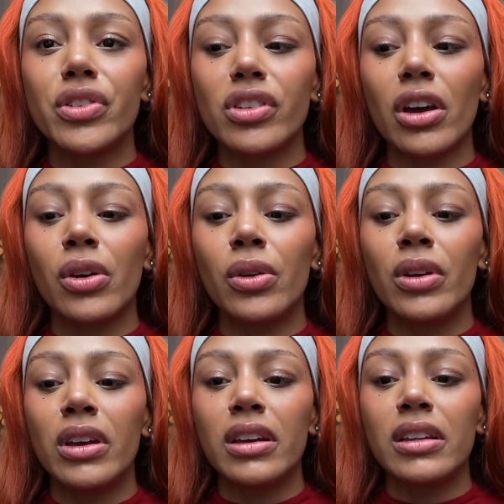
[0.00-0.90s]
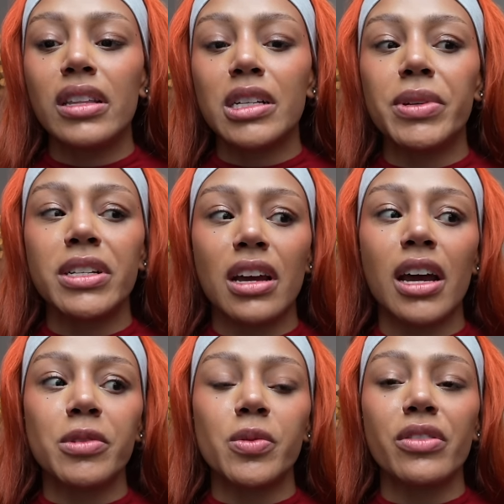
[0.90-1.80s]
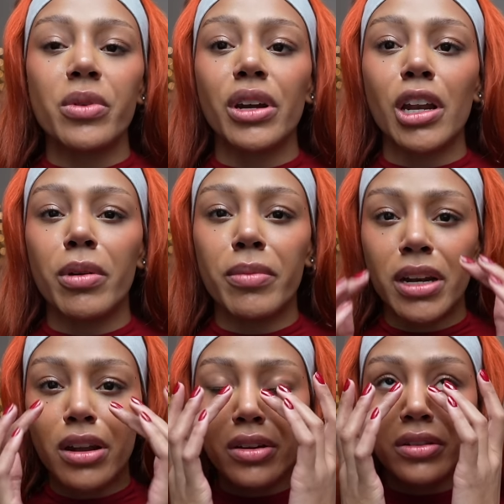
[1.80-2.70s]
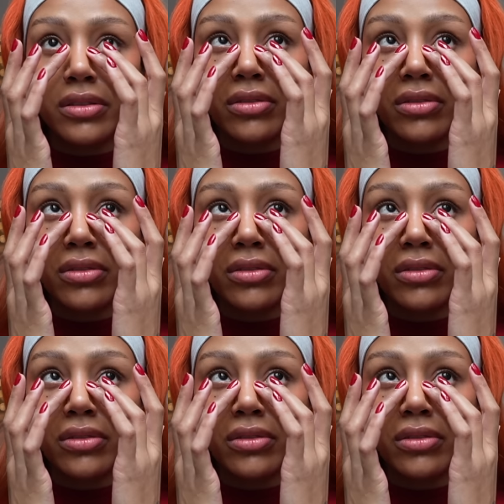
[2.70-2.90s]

So there's been times where I've woken up and my nose,